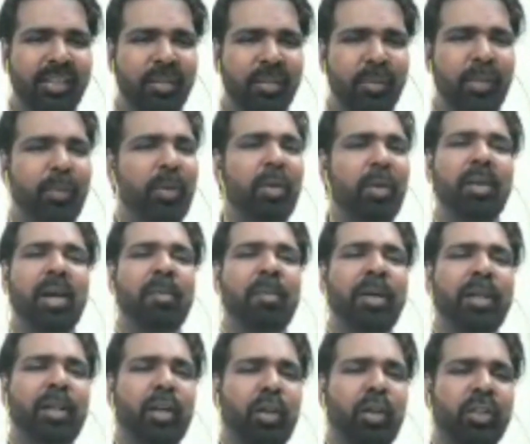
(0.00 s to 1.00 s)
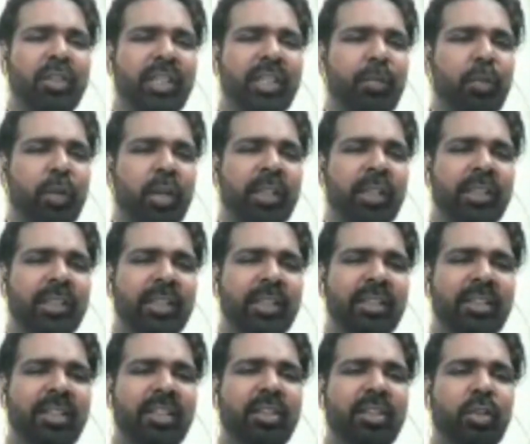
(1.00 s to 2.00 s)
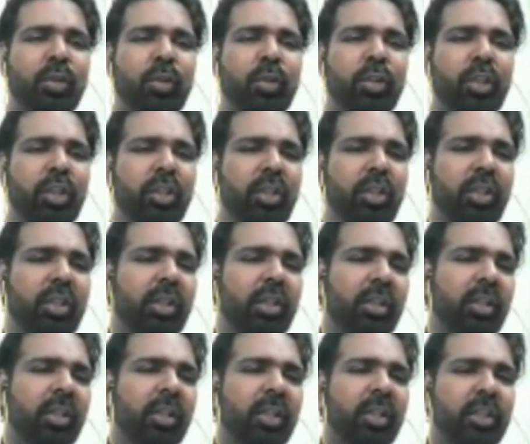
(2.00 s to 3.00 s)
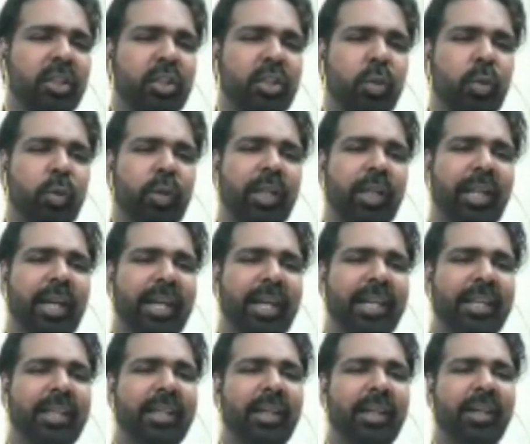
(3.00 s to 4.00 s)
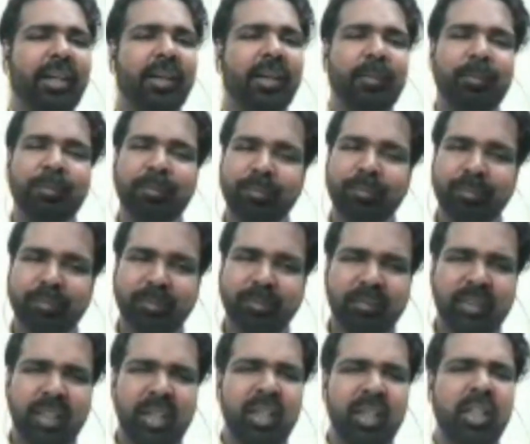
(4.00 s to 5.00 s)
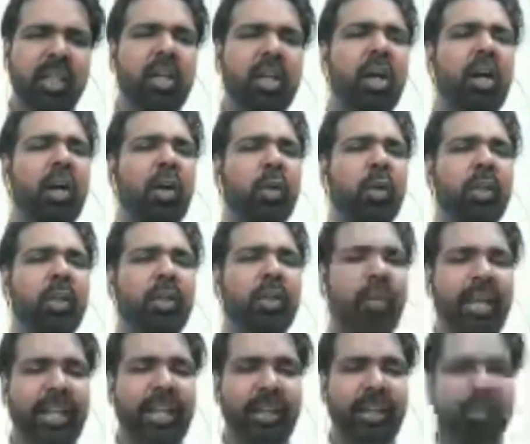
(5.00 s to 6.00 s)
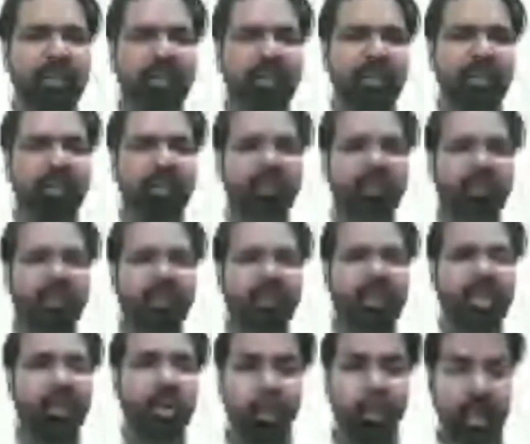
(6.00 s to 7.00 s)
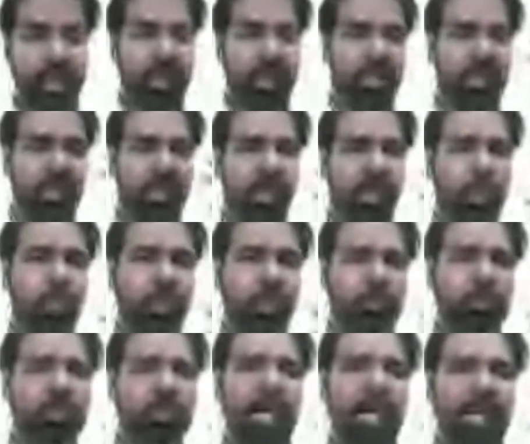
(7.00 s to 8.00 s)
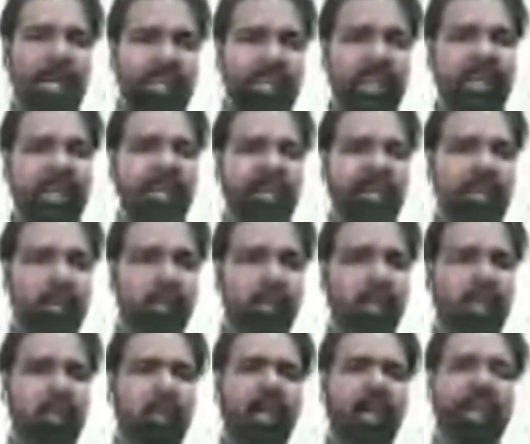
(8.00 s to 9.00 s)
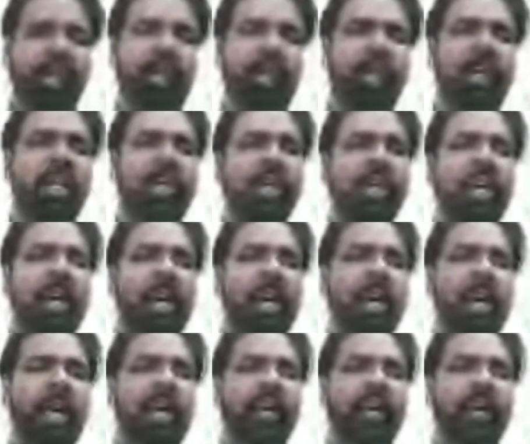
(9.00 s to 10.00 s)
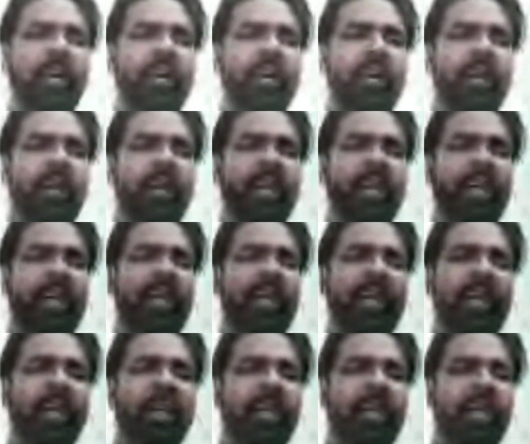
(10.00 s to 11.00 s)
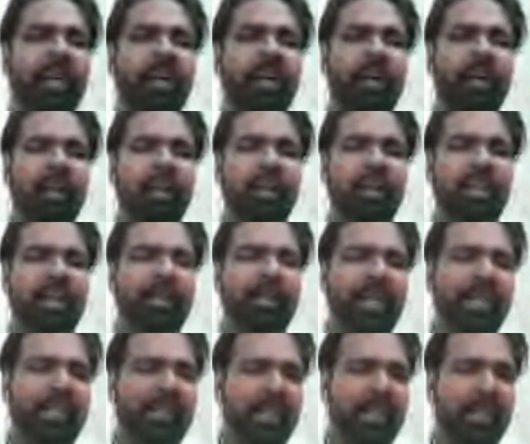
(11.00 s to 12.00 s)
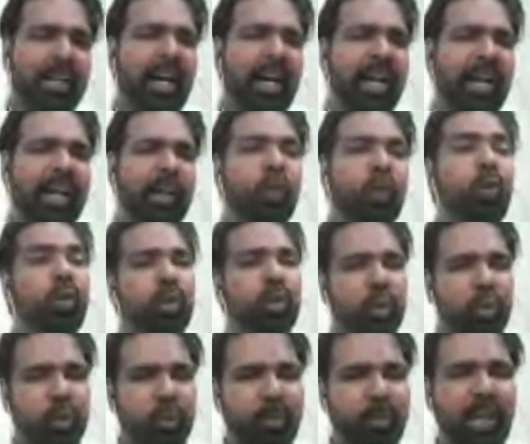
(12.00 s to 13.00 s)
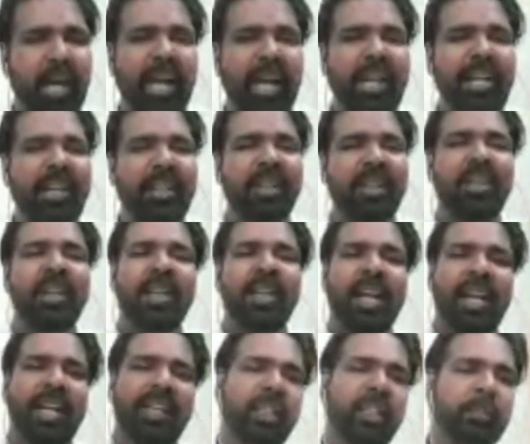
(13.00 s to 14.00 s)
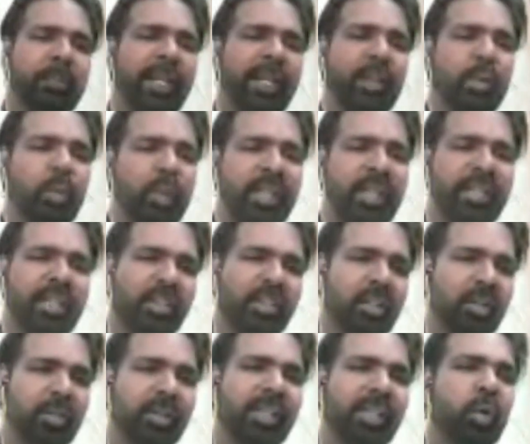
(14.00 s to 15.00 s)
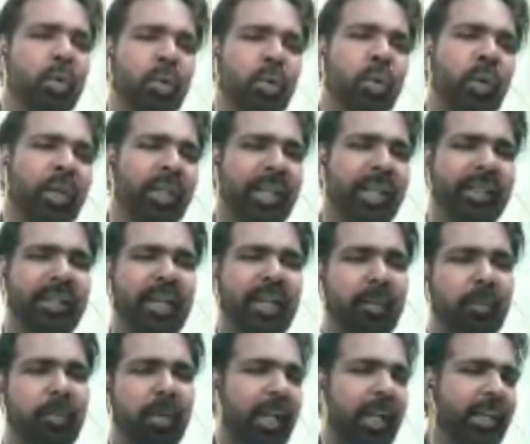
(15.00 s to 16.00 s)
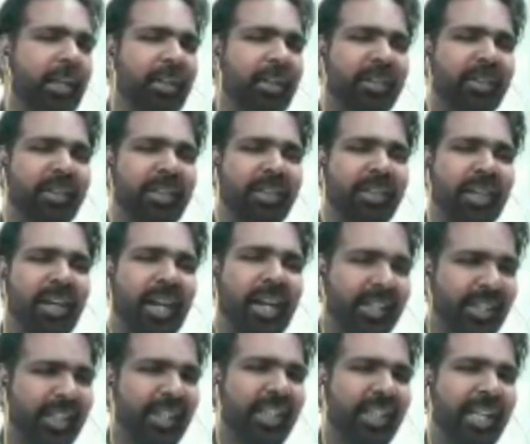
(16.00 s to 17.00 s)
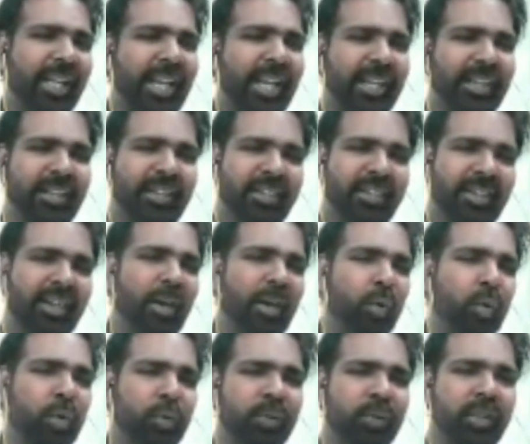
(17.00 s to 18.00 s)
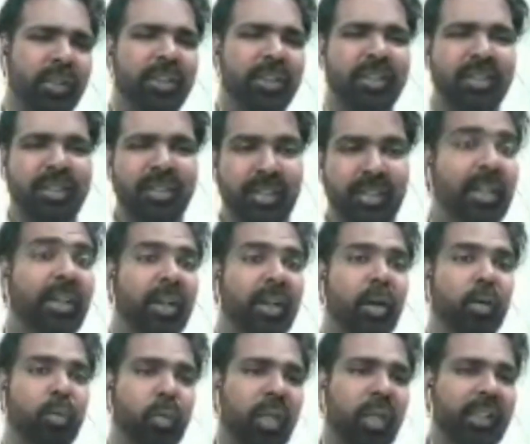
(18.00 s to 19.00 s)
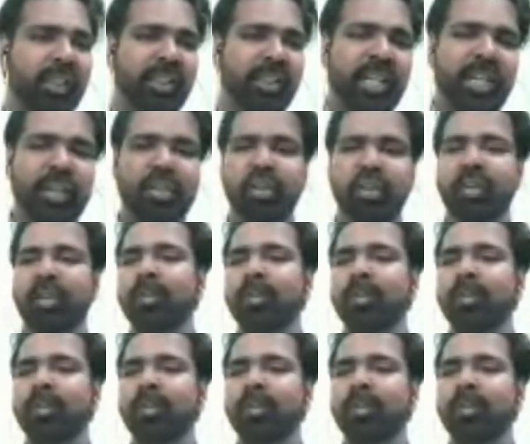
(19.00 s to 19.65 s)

We would have come across, say, for instance, the, sto the, the, the story like uh, The Girl on the Train, where a girl who's blind gets into a train and uh, he uh, she meets a guy who's also blind and they speak to each other without knowing that they are blind until they get out of the uh, out at the station